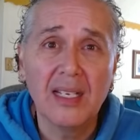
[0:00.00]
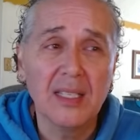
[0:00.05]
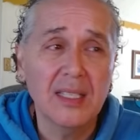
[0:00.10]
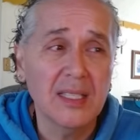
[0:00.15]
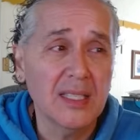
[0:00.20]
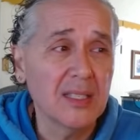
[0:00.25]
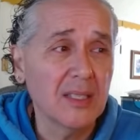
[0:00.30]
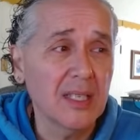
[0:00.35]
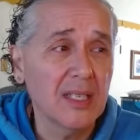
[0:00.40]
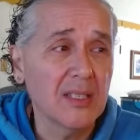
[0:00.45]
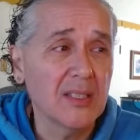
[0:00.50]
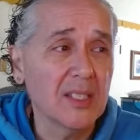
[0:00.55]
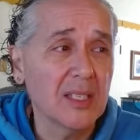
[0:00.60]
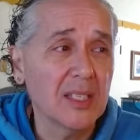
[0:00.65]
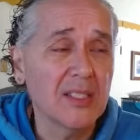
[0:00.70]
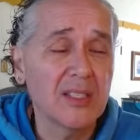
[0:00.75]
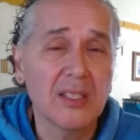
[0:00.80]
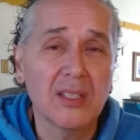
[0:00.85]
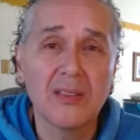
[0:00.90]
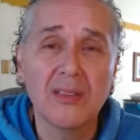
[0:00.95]

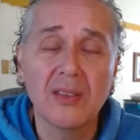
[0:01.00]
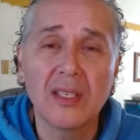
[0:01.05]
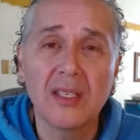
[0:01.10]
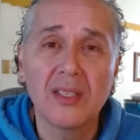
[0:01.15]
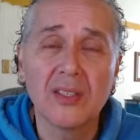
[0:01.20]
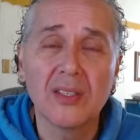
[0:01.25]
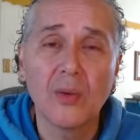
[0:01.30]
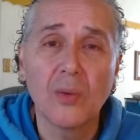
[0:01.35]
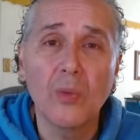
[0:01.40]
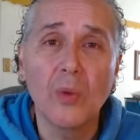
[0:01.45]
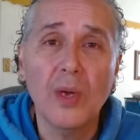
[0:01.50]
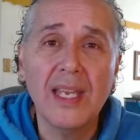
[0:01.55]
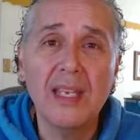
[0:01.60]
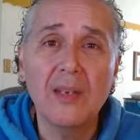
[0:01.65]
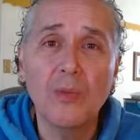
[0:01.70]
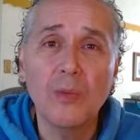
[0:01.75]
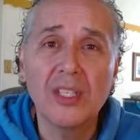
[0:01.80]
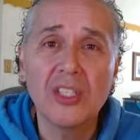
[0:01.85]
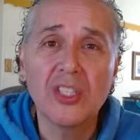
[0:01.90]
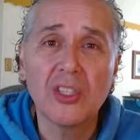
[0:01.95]
is a way
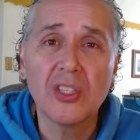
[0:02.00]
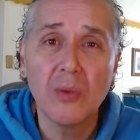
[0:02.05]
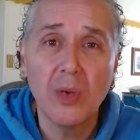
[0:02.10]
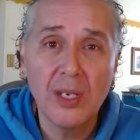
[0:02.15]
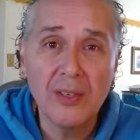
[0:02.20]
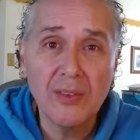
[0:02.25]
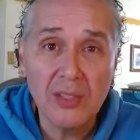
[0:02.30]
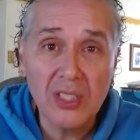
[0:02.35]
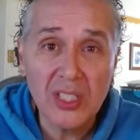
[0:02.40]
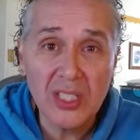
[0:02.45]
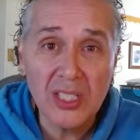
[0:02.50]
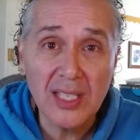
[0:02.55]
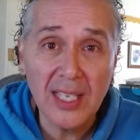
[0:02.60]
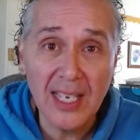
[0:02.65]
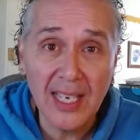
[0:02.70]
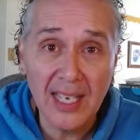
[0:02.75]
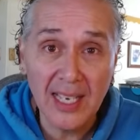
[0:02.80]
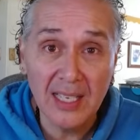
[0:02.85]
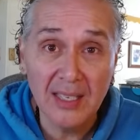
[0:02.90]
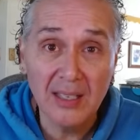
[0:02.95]
in which to
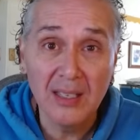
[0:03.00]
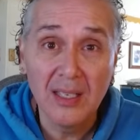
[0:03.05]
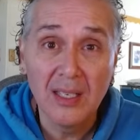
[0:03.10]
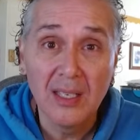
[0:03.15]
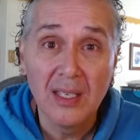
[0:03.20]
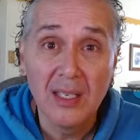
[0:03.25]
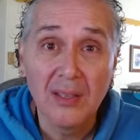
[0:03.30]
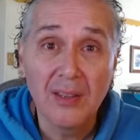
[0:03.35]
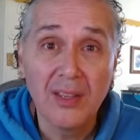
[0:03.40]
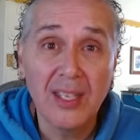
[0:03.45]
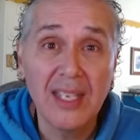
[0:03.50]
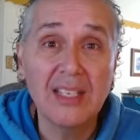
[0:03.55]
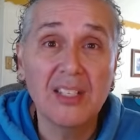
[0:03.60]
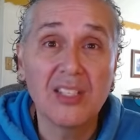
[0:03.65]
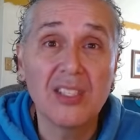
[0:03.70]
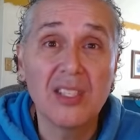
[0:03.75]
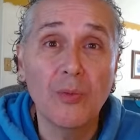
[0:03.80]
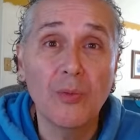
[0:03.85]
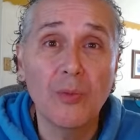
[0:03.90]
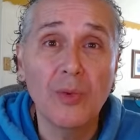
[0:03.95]
understand things
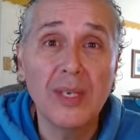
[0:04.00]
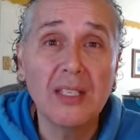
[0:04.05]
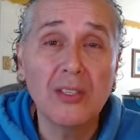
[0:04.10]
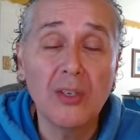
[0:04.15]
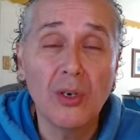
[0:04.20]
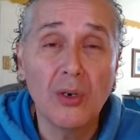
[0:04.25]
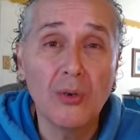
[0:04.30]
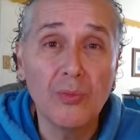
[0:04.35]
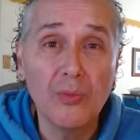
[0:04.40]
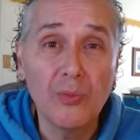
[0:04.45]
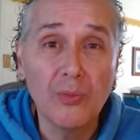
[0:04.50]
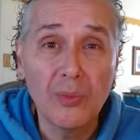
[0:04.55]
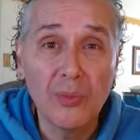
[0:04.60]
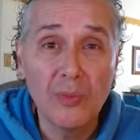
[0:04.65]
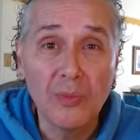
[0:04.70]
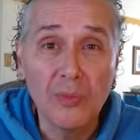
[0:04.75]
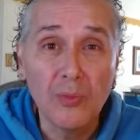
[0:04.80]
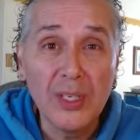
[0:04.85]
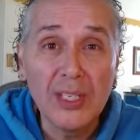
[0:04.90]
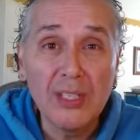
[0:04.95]
that we
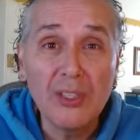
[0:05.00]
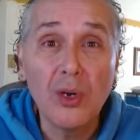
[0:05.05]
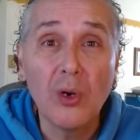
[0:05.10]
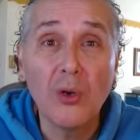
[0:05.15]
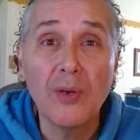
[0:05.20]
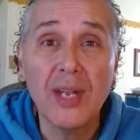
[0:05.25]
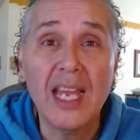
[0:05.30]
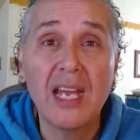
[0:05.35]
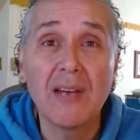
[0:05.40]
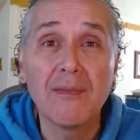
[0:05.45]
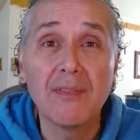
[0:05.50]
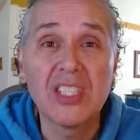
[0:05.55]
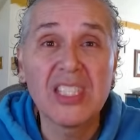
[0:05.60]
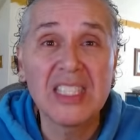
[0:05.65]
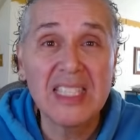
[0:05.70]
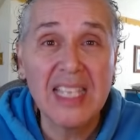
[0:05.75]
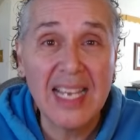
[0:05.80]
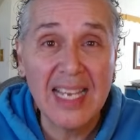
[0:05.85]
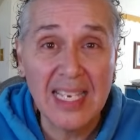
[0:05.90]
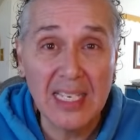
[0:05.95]
don't have a
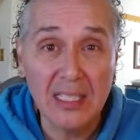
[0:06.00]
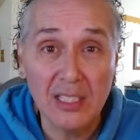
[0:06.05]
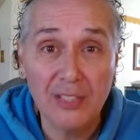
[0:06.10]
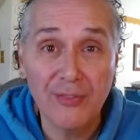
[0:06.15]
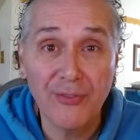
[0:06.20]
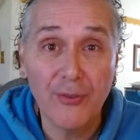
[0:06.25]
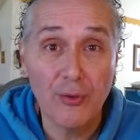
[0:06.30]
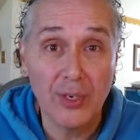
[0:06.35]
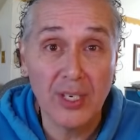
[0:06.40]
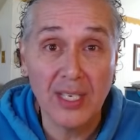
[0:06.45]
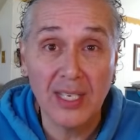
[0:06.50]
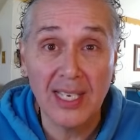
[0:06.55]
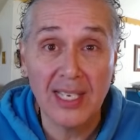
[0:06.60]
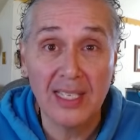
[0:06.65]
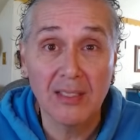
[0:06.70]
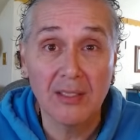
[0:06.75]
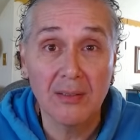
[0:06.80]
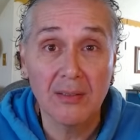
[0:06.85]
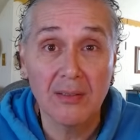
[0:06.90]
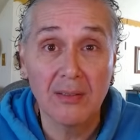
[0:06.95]
science for
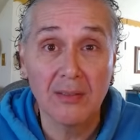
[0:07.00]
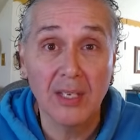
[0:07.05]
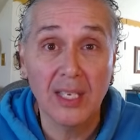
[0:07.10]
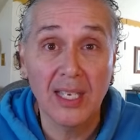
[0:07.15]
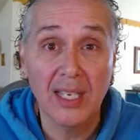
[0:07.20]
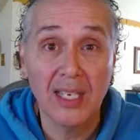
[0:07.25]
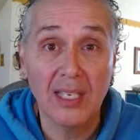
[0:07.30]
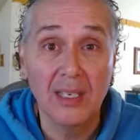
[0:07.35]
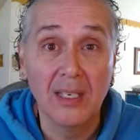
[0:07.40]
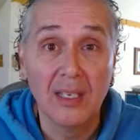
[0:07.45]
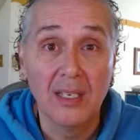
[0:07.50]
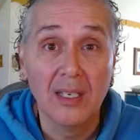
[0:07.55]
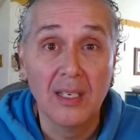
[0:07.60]
yet, okay?